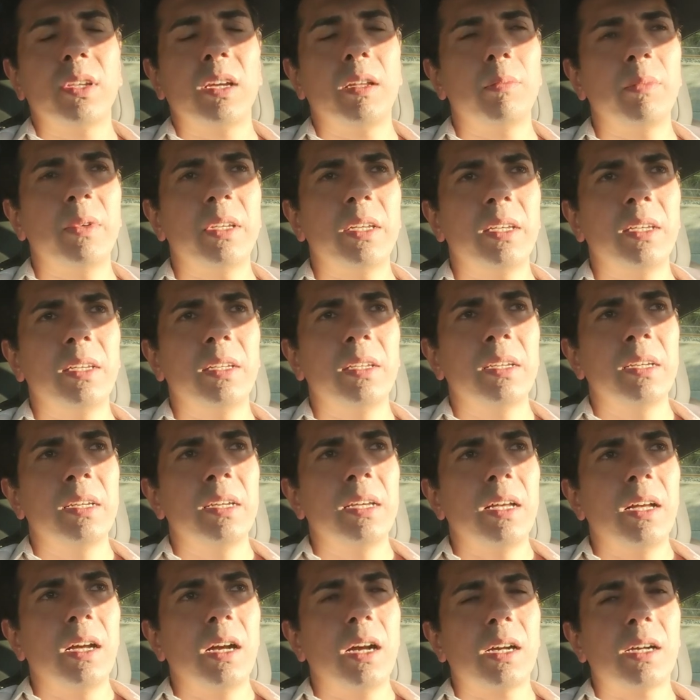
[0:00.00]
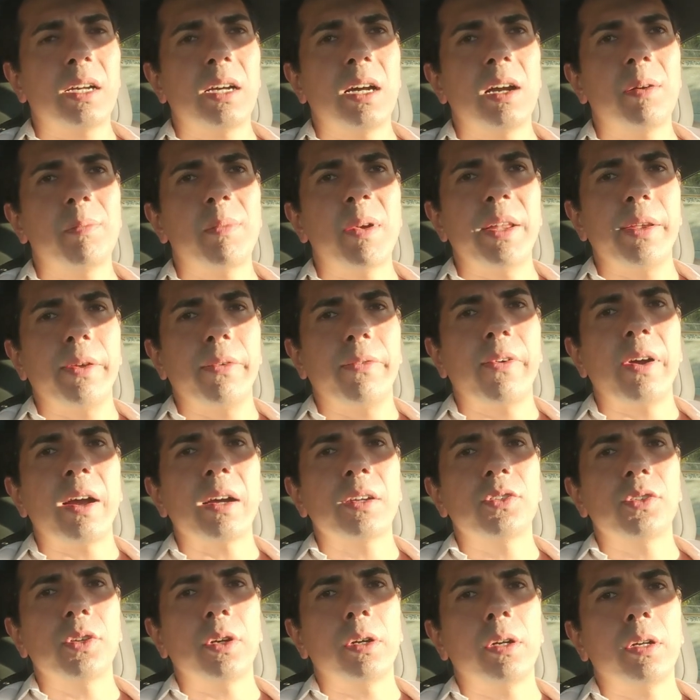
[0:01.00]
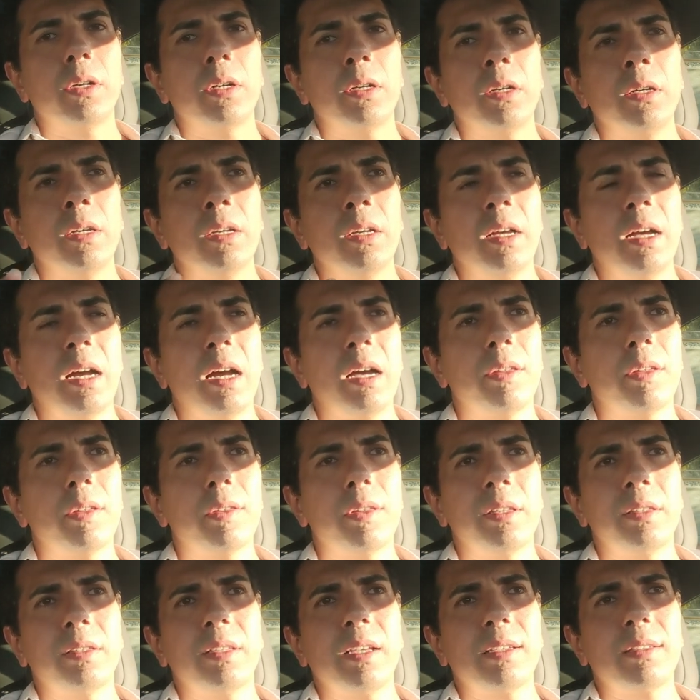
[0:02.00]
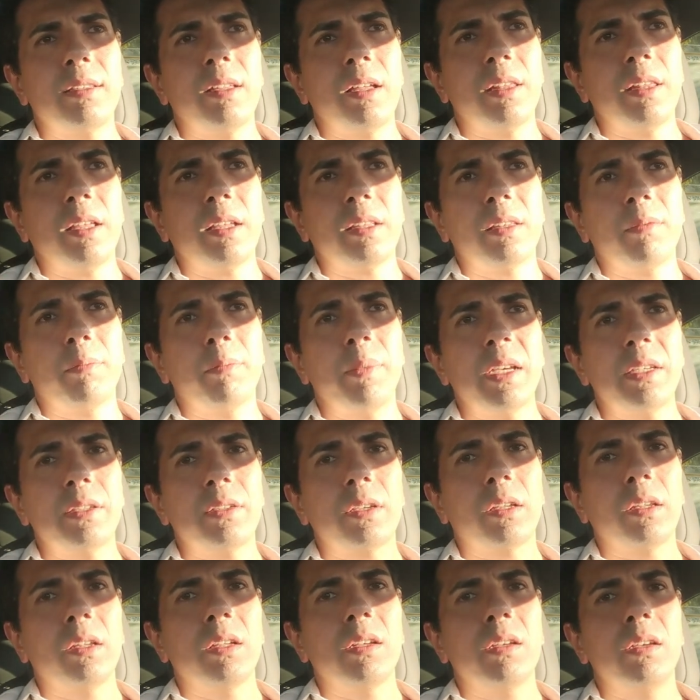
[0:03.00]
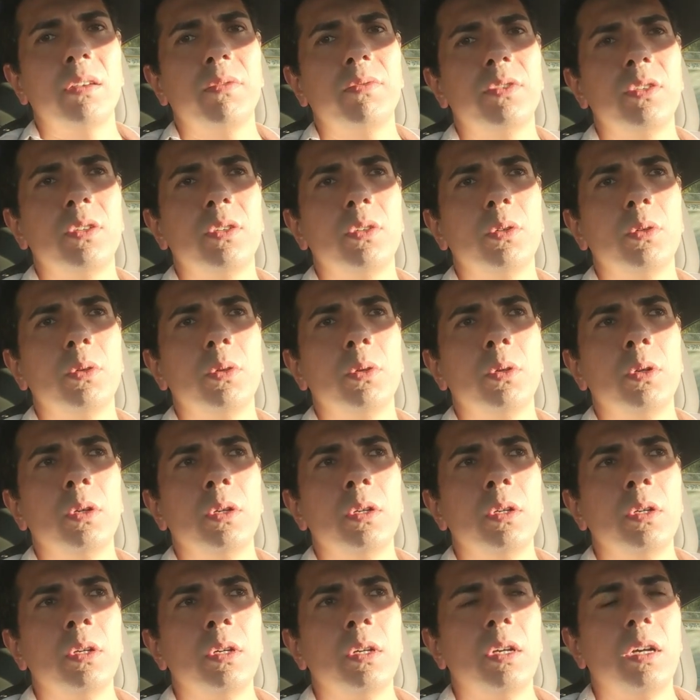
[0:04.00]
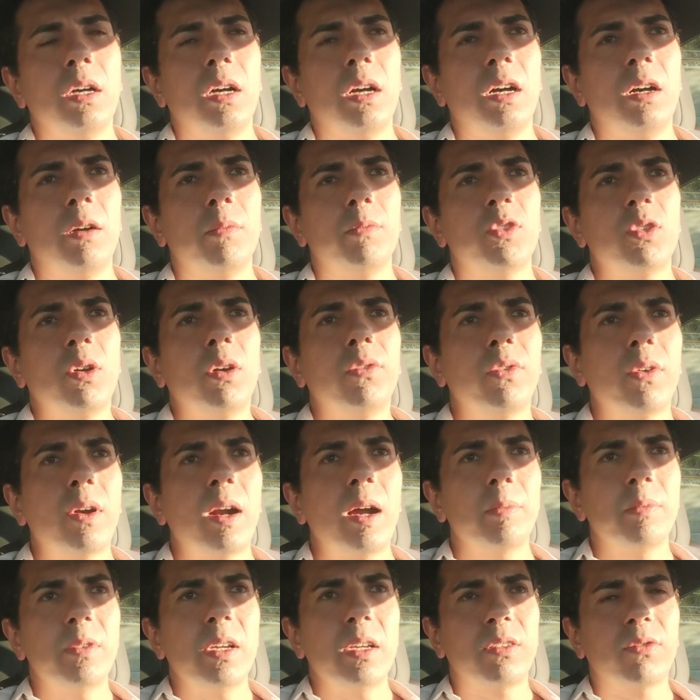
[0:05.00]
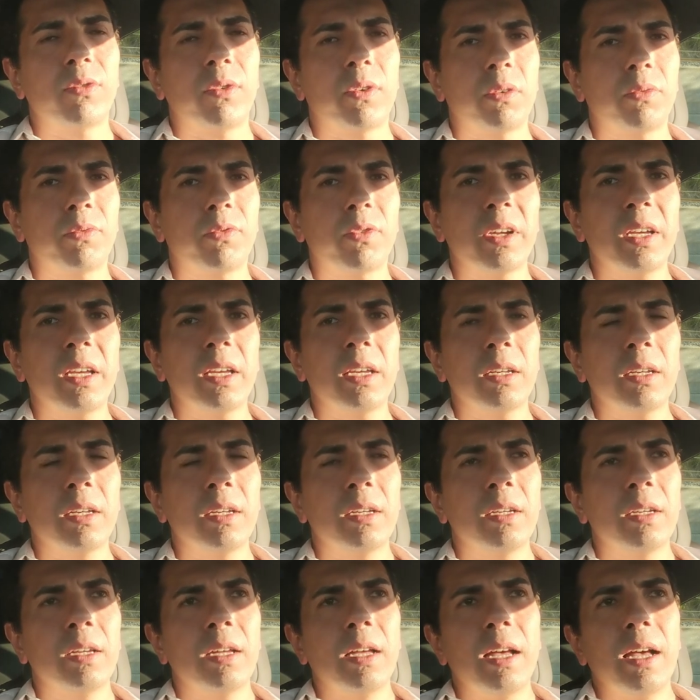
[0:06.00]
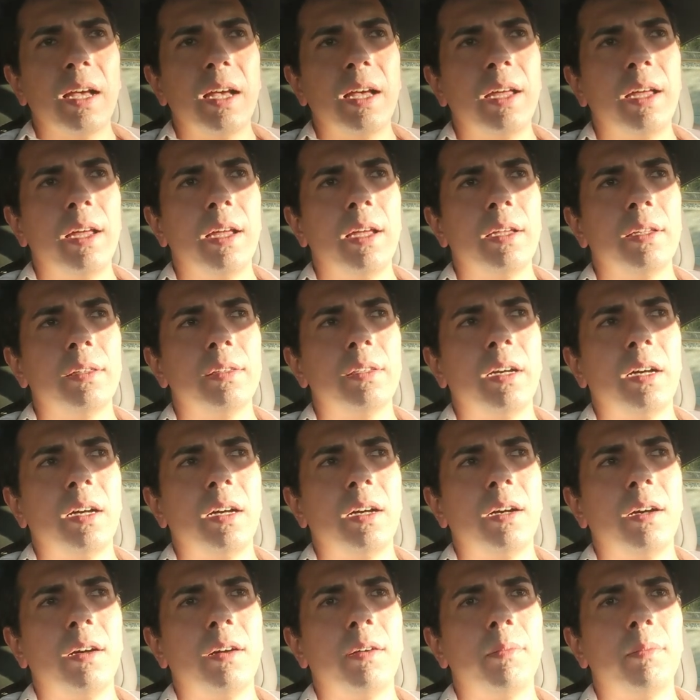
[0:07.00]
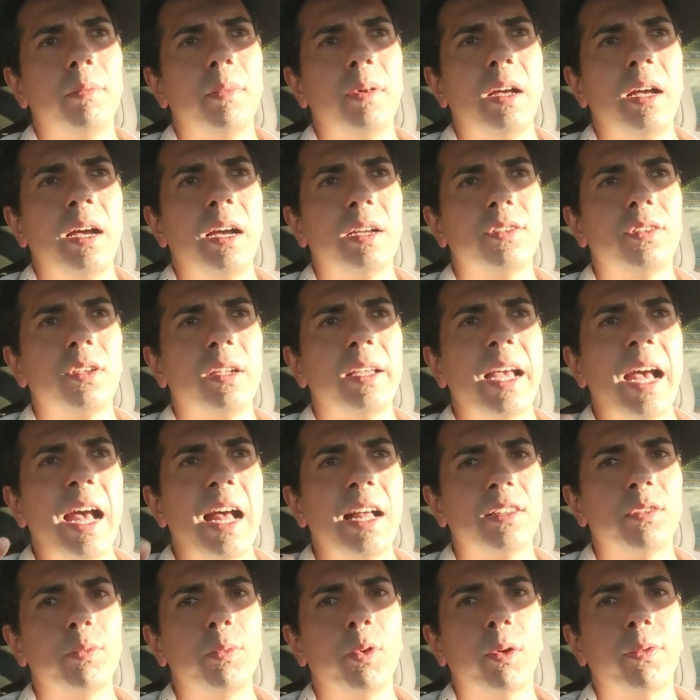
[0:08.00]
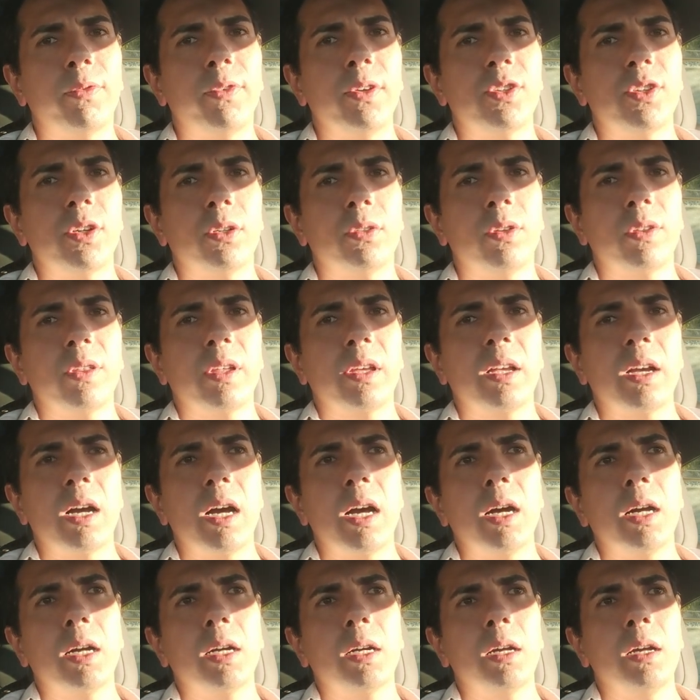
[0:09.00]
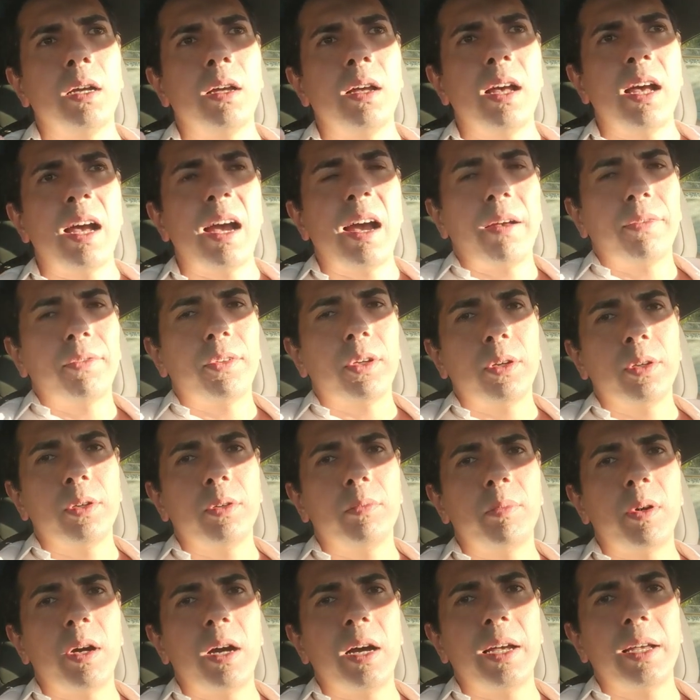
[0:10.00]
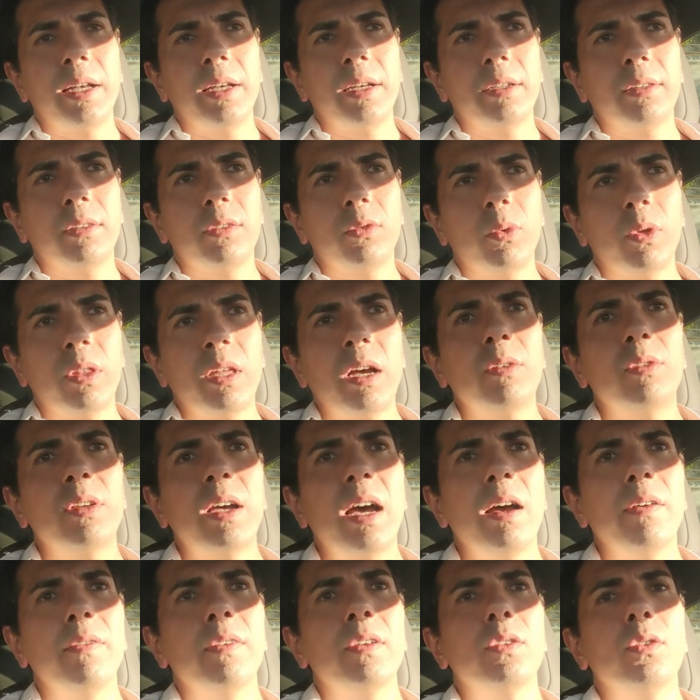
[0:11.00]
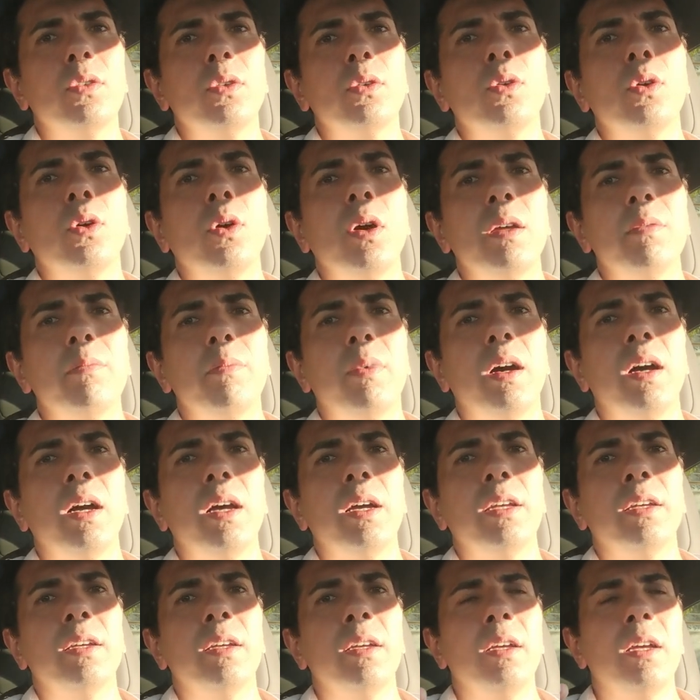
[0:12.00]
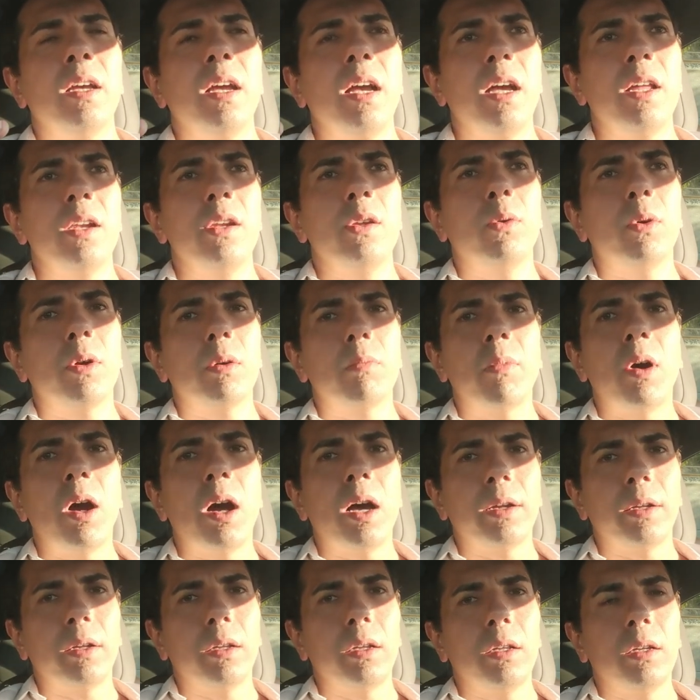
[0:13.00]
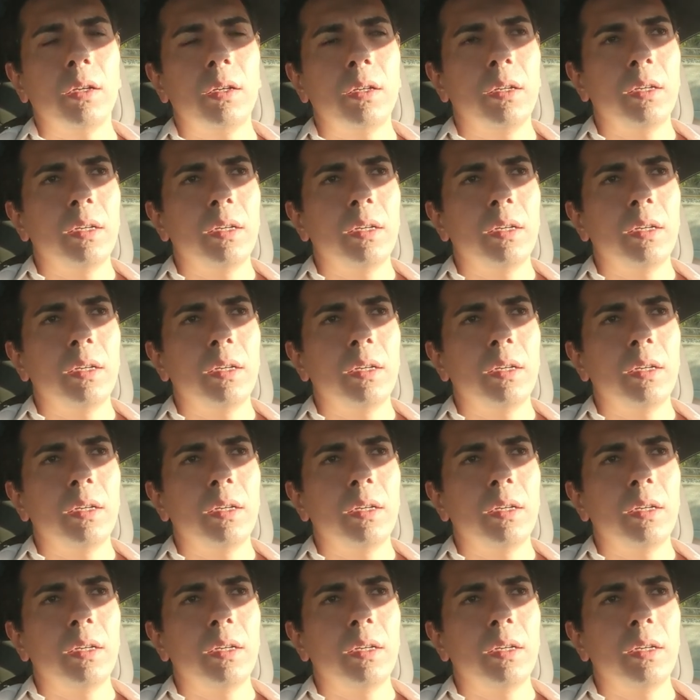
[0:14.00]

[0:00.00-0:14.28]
Tell me a car manufacturer other than Tesla that basically gives you software updates for free and actually adds more feature to the car after you buy it without having to go and buy a newer model.